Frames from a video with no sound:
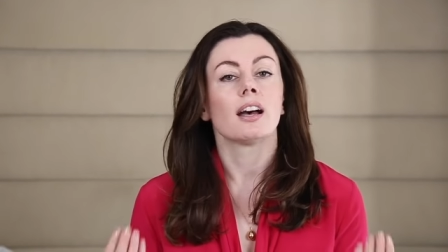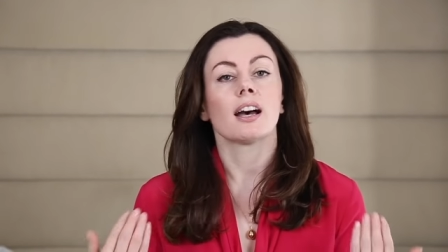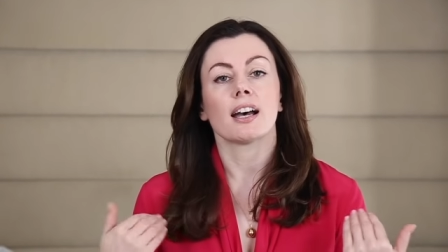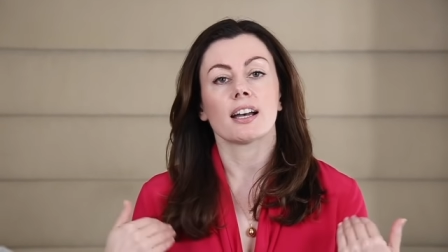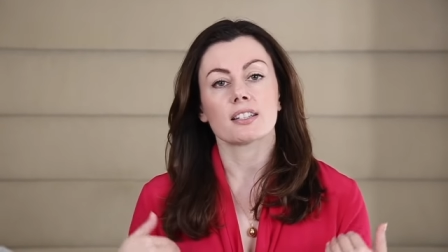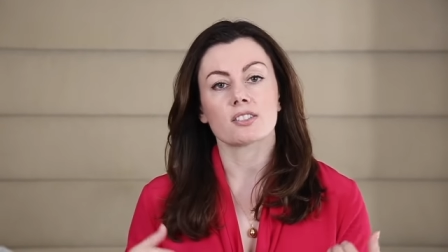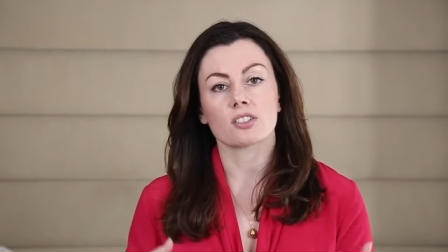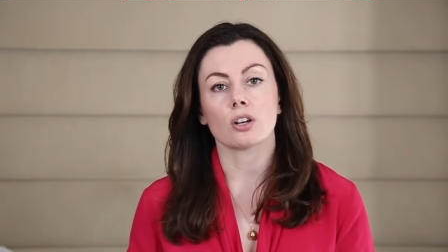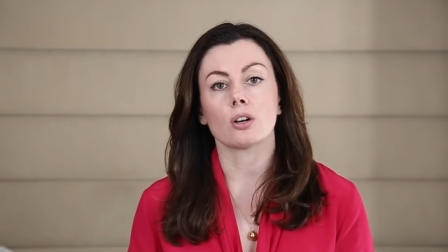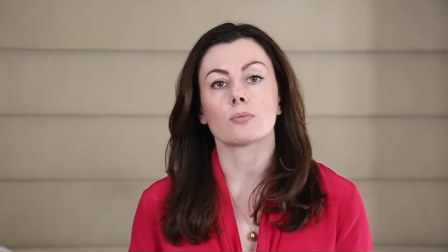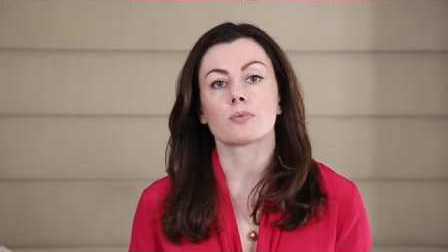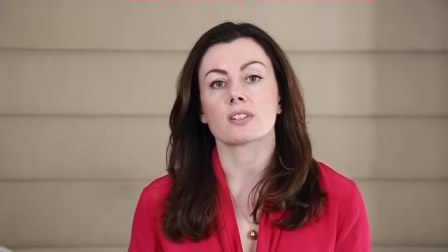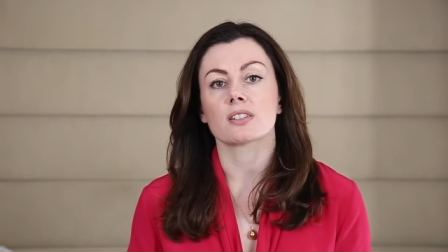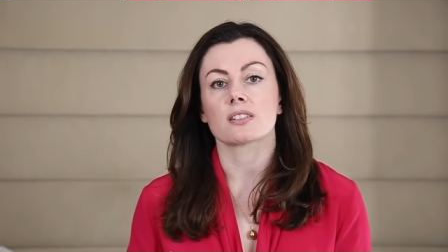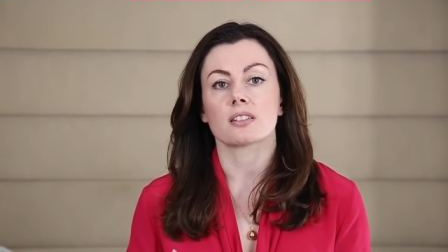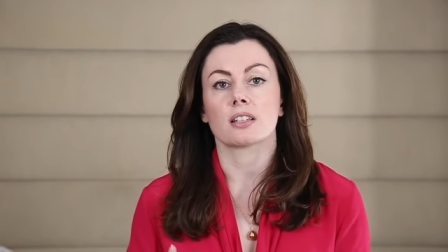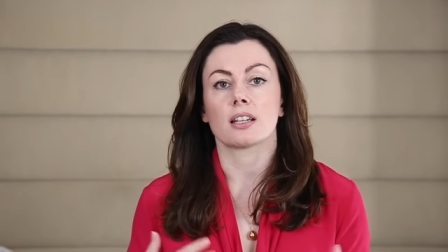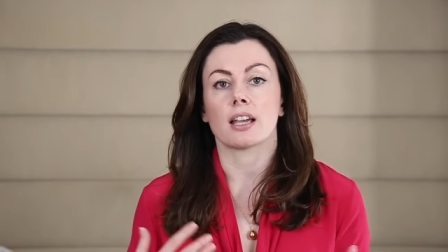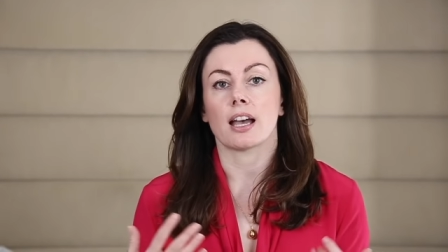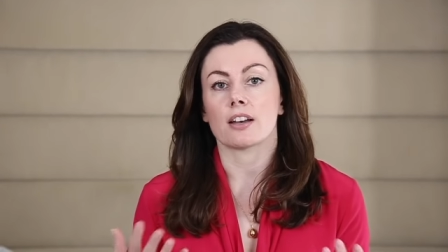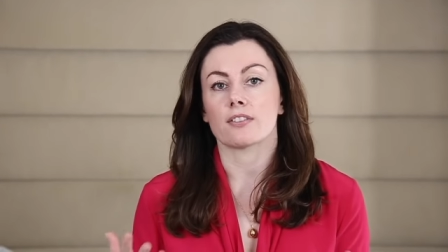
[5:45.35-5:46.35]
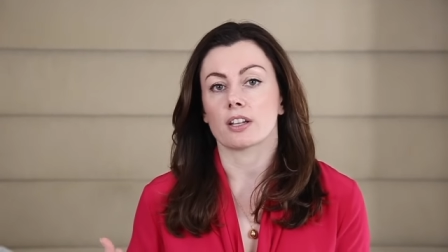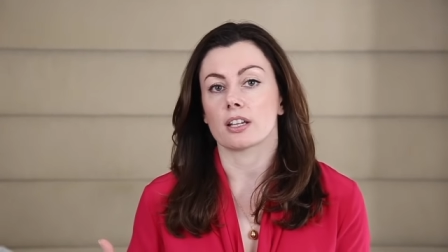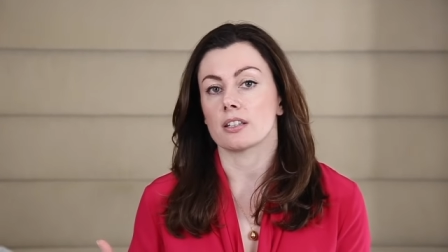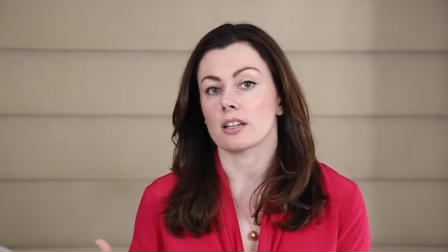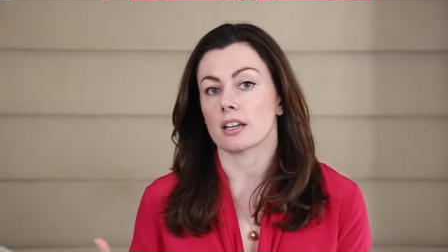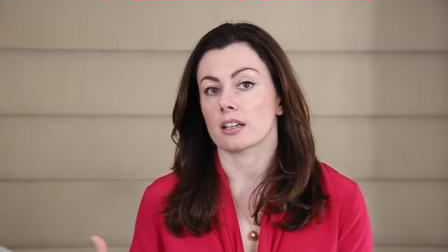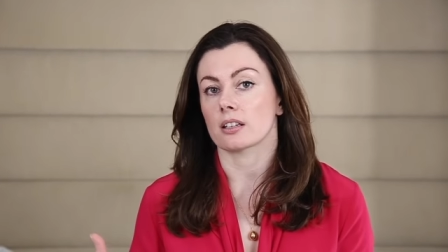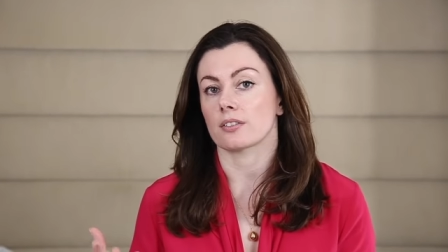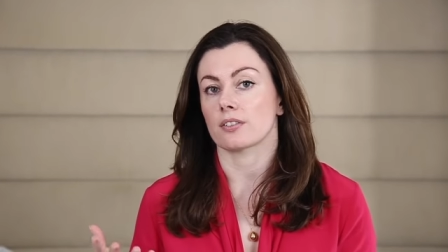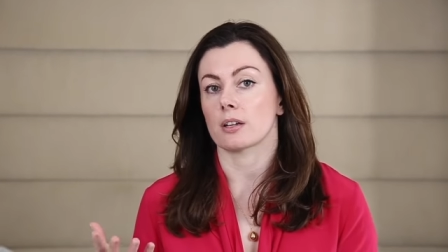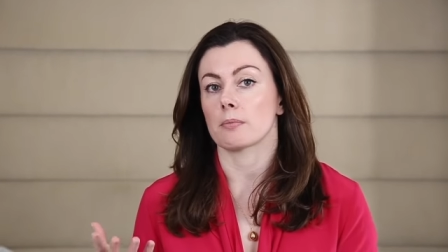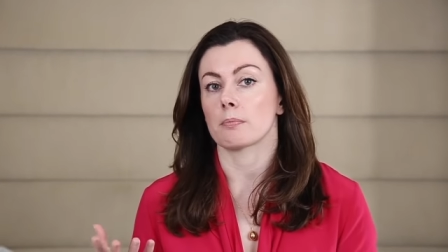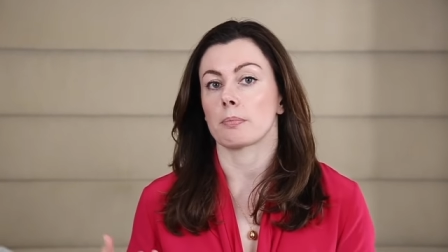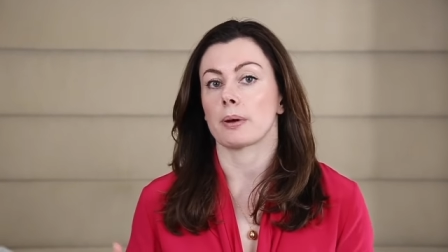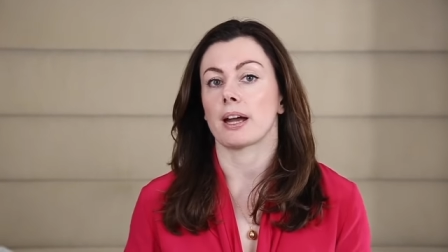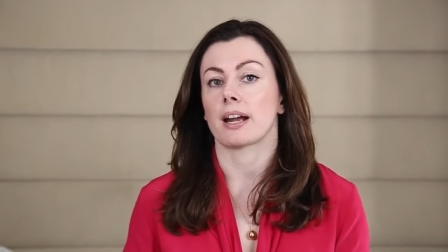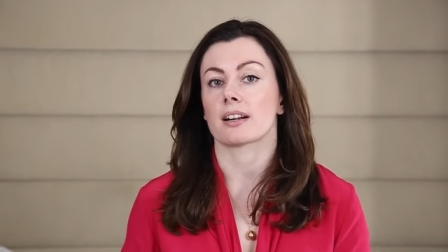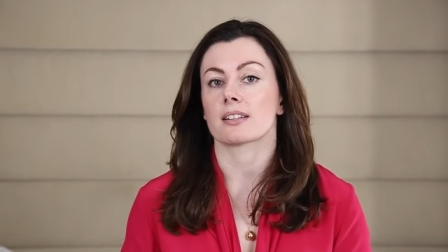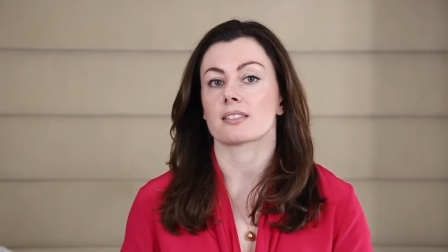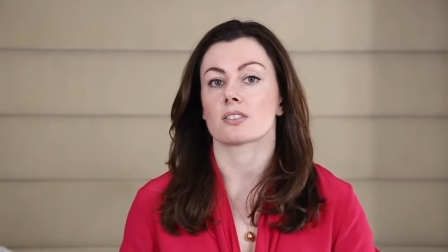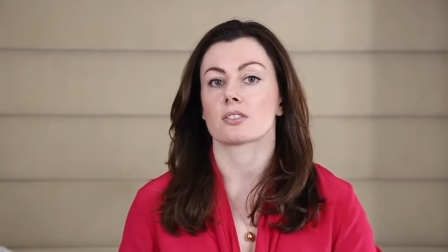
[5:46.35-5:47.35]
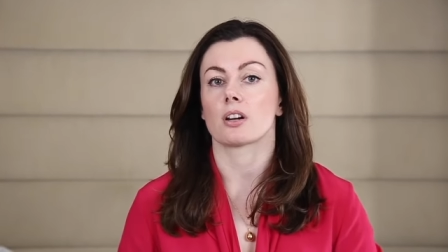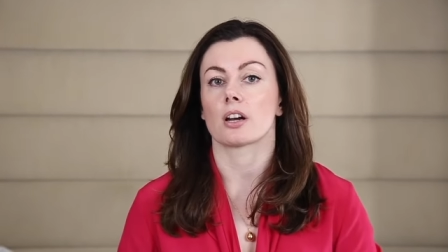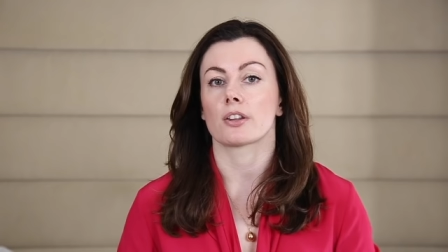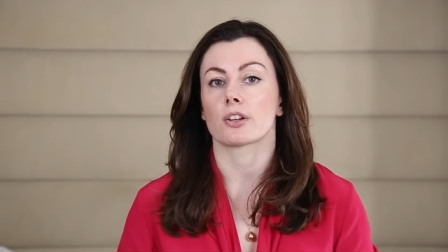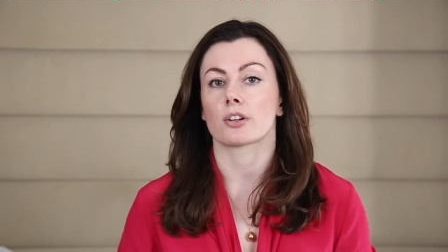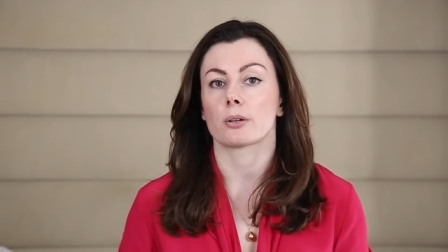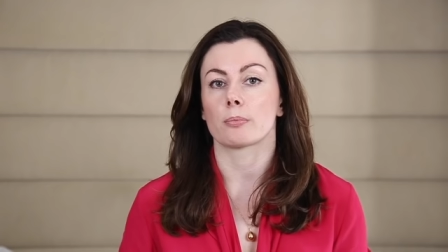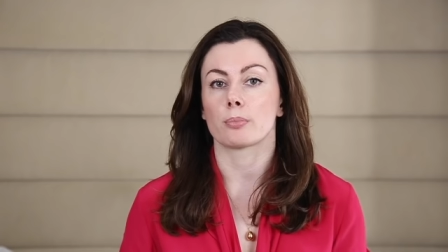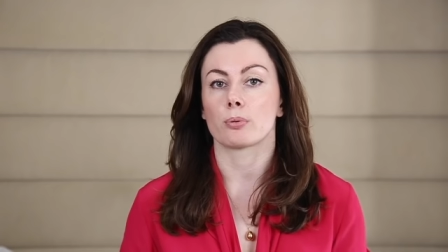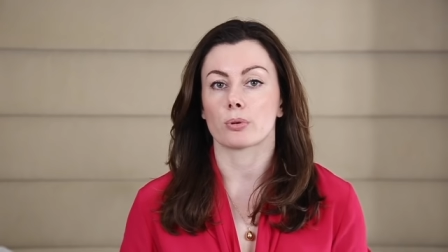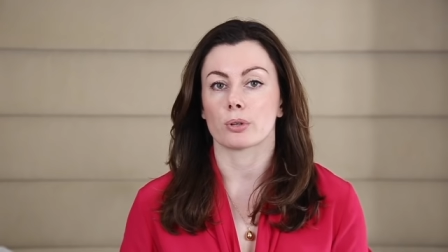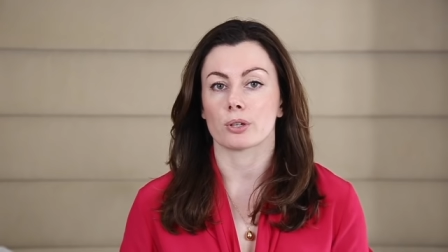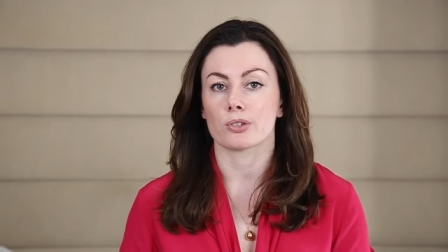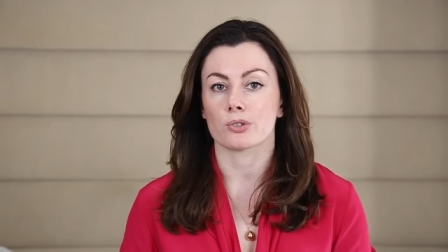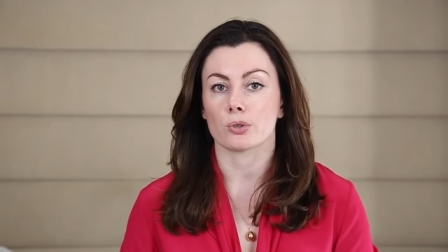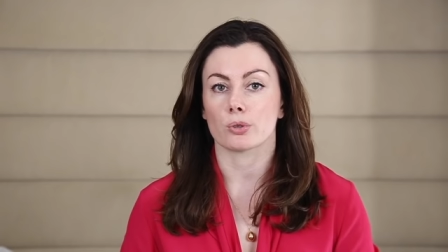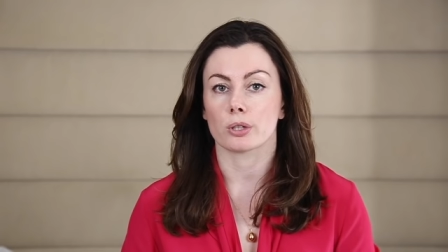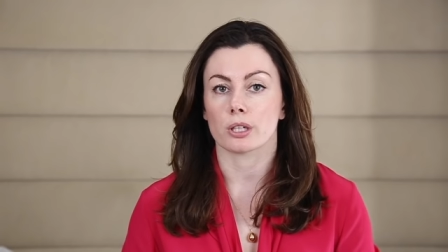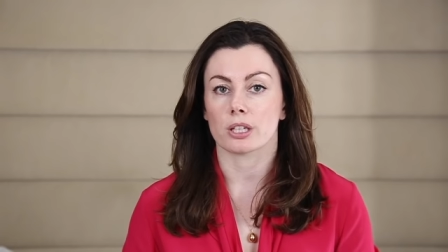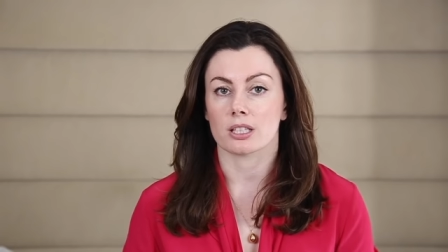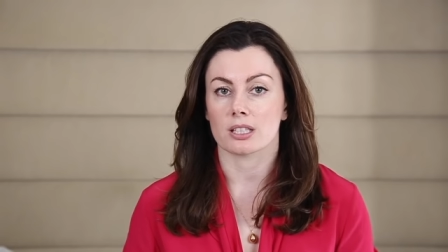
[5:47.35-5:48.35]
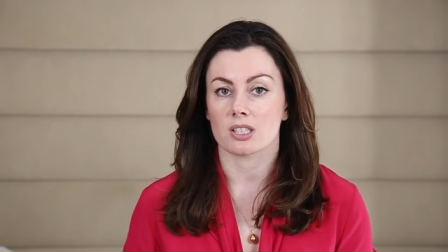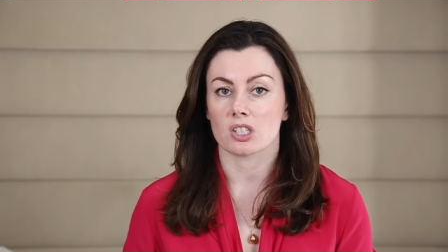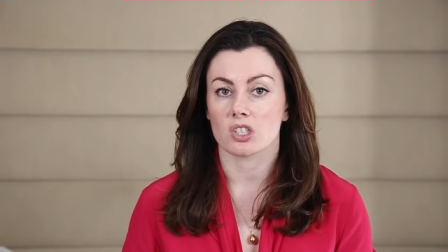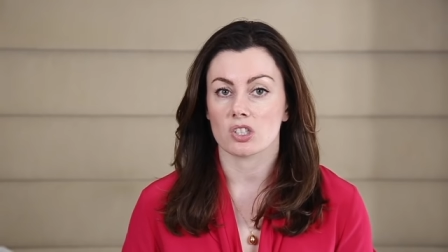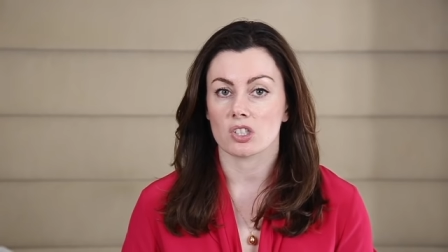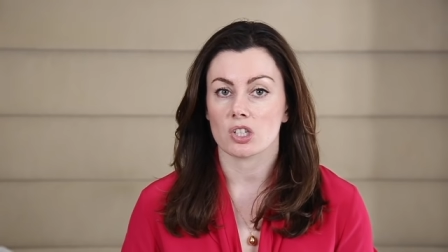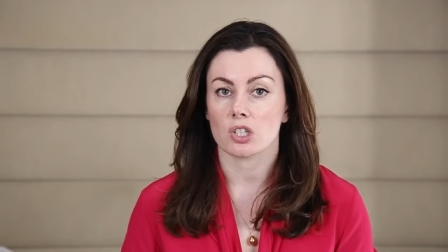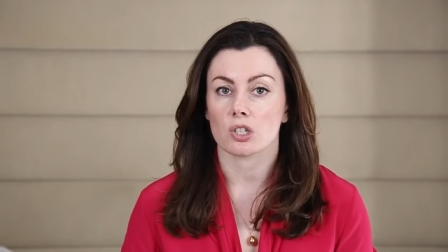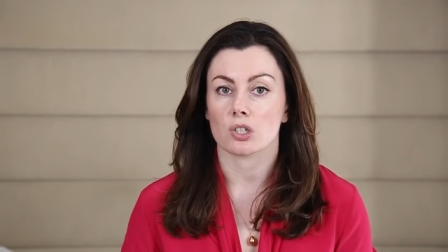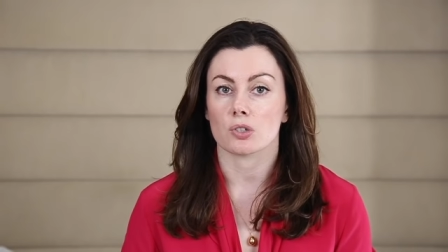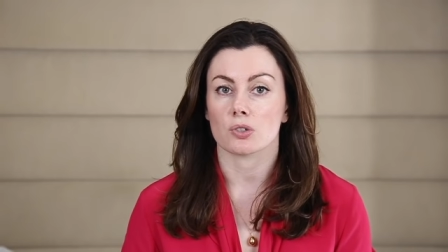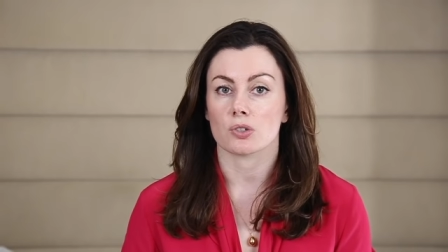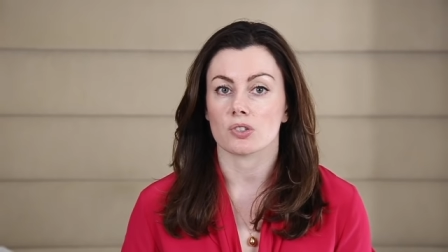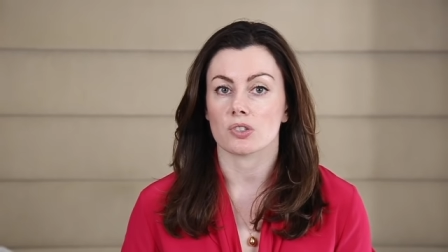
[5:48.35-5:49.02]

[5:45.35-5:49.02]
and obviously having a negative impact on other important organs too.